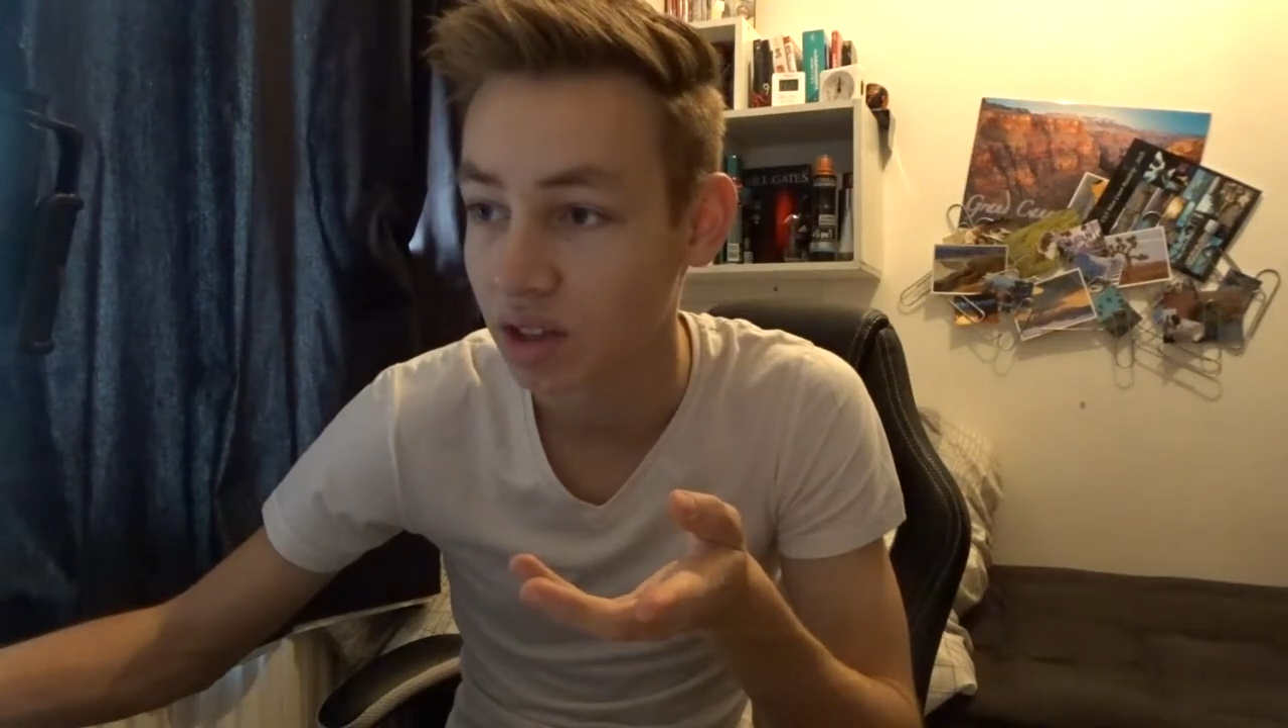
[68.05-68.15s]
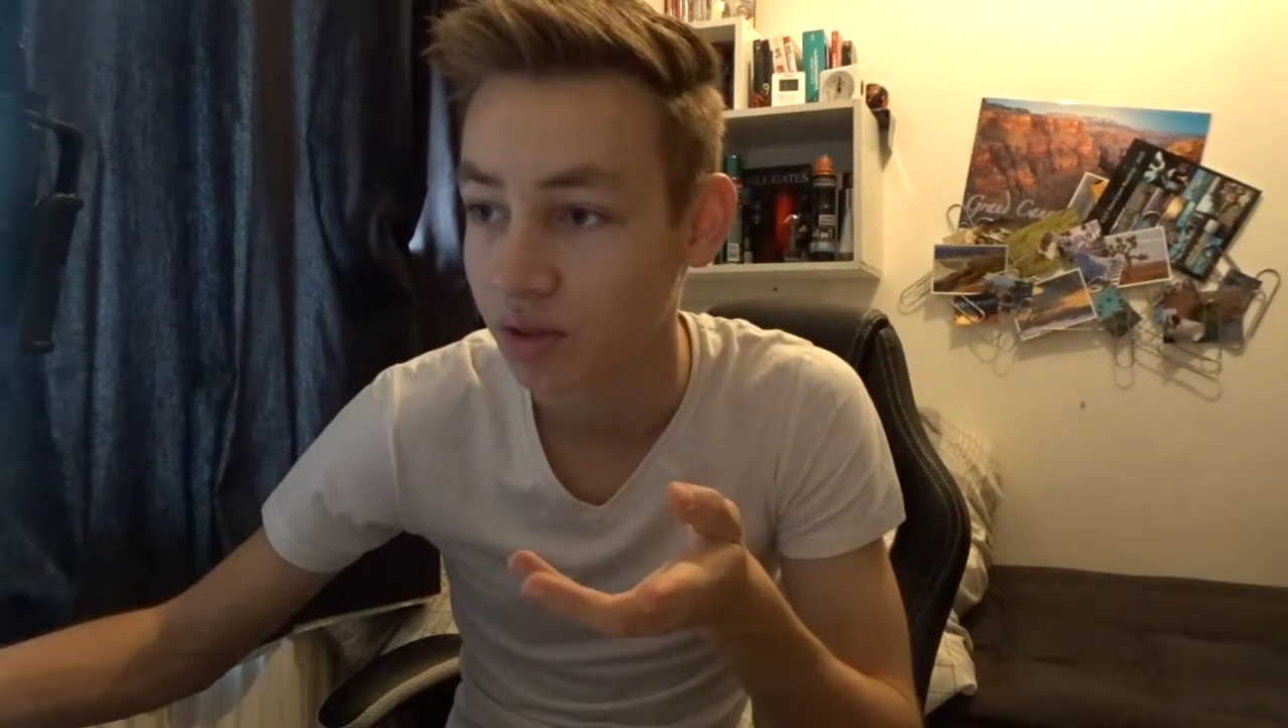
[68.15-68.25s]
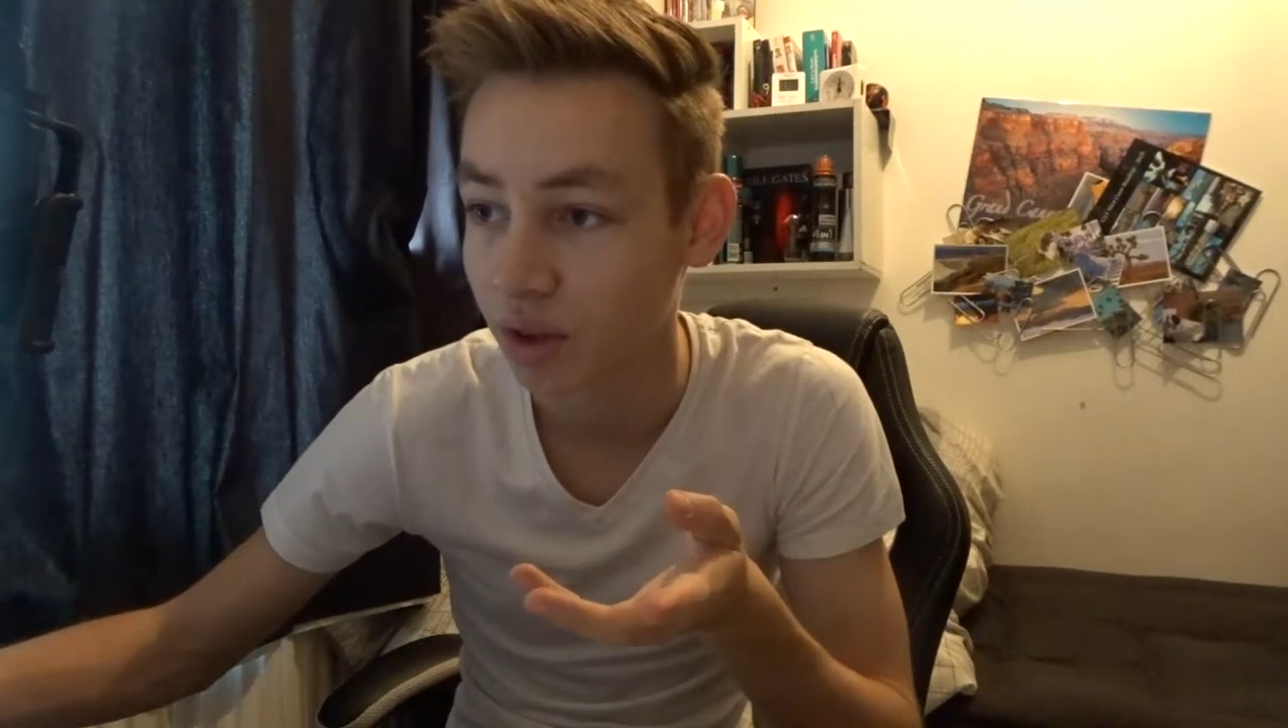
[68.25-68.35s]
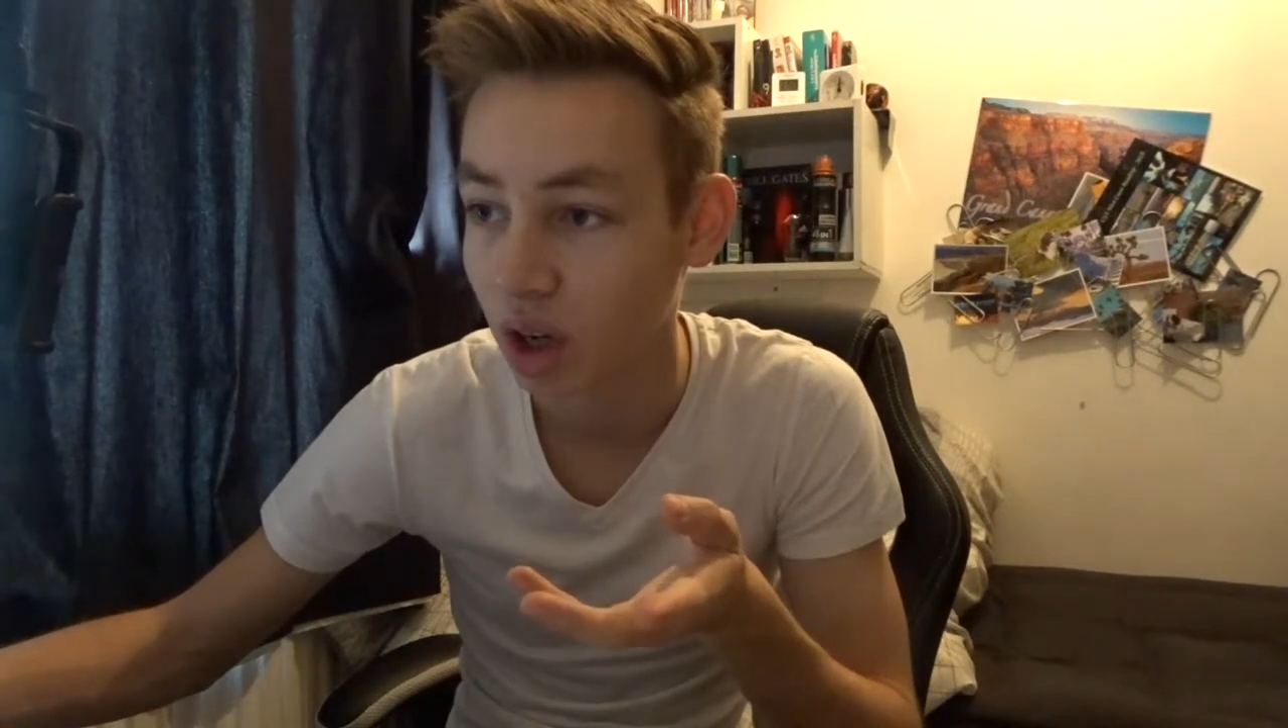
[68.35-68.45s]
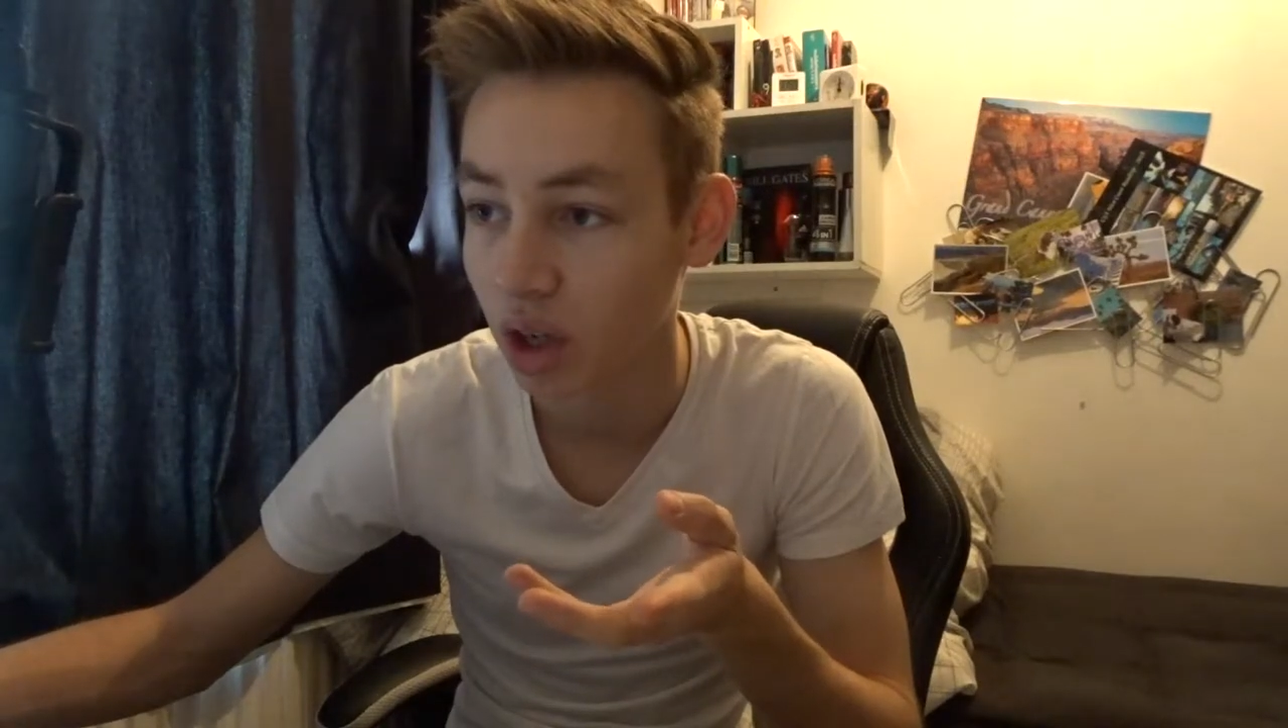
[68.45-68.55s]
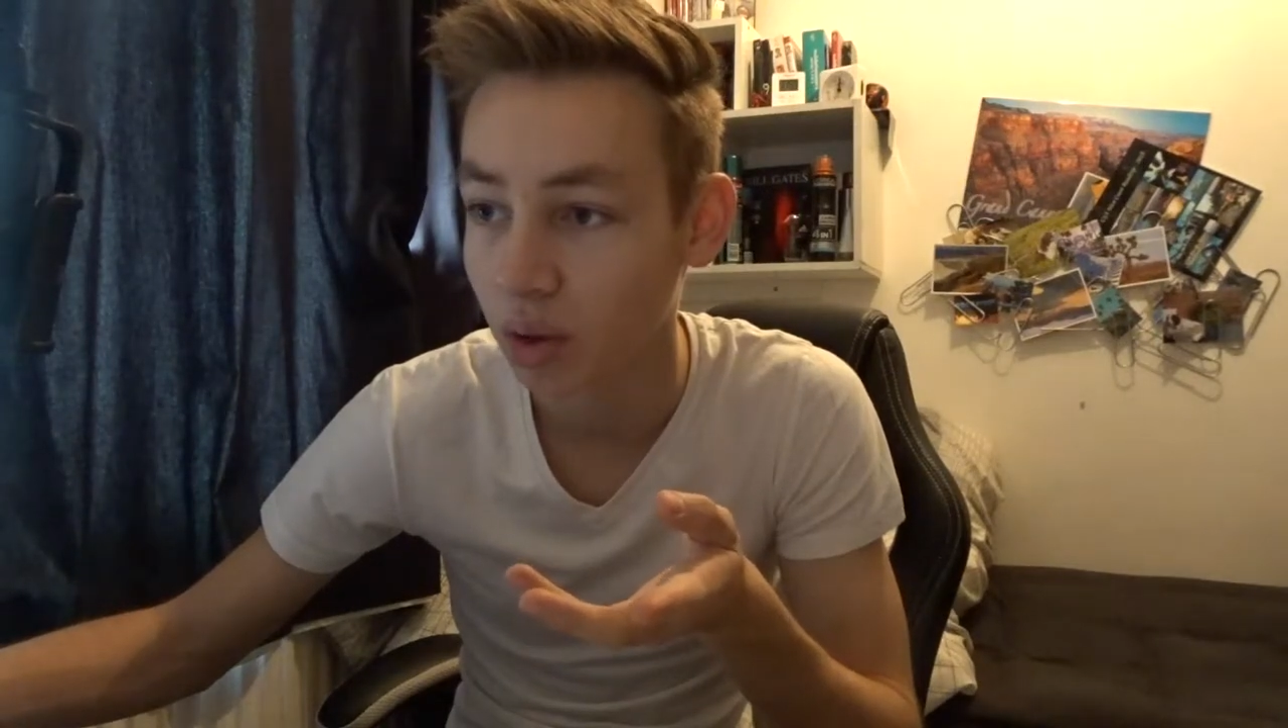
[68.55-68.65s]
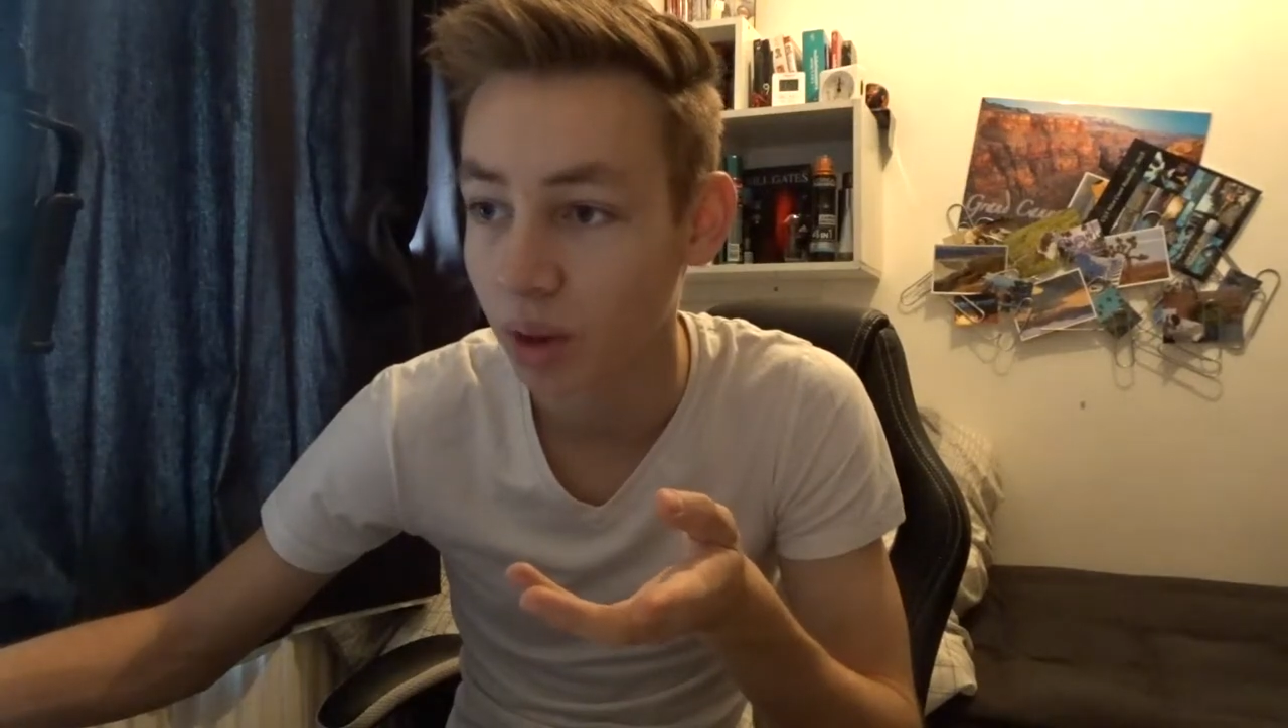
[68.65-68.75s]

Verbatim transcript: to follow,